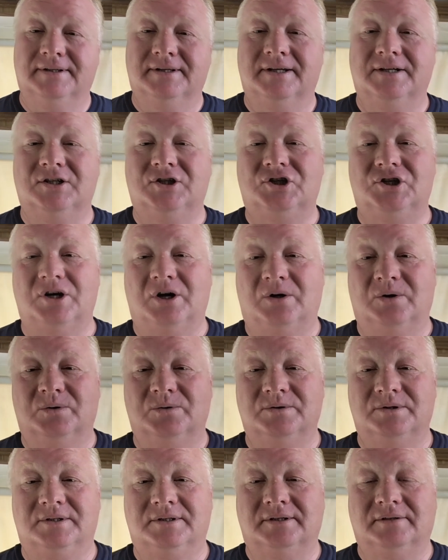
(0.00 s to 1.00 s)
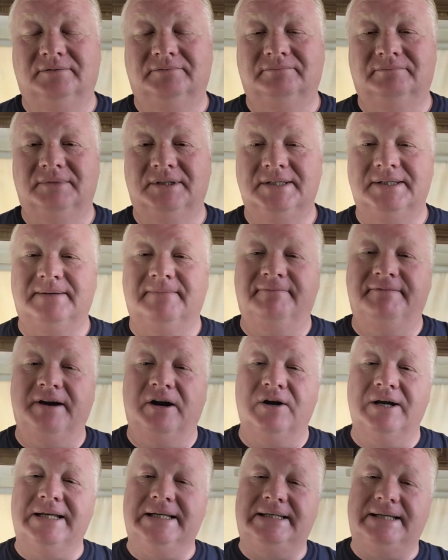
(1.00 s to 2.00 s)
that shows some
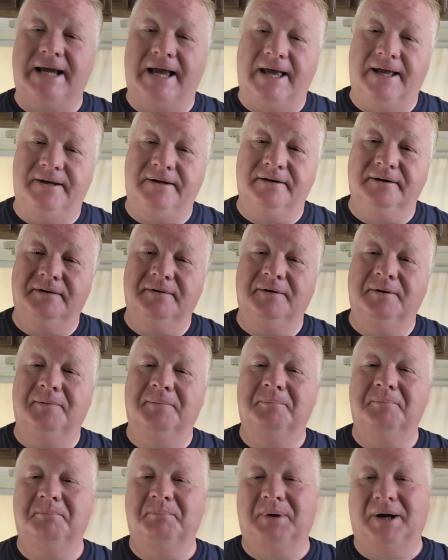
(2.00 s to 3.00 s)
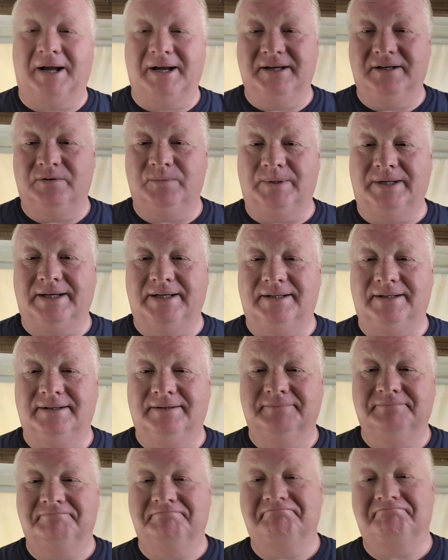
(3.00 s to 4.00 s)
very dead bindweed.
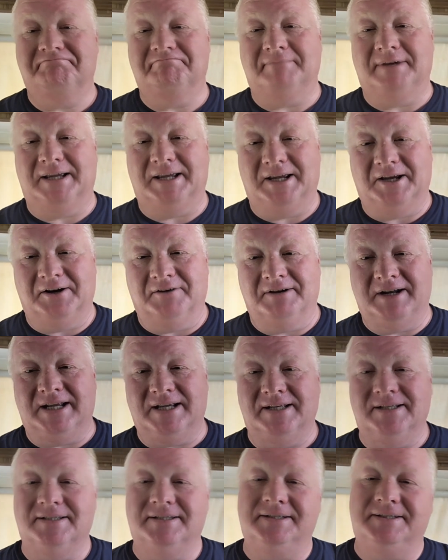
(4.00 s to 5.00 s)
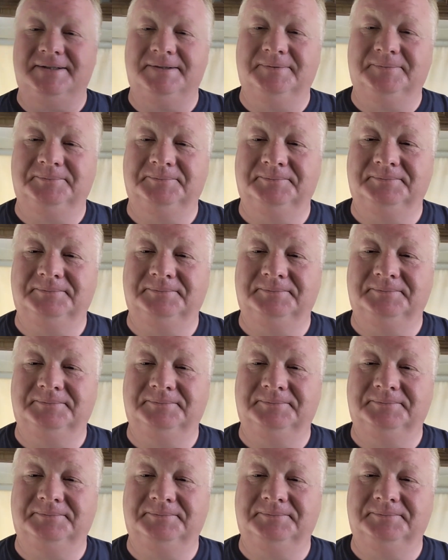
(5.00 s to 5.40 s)
Here it is.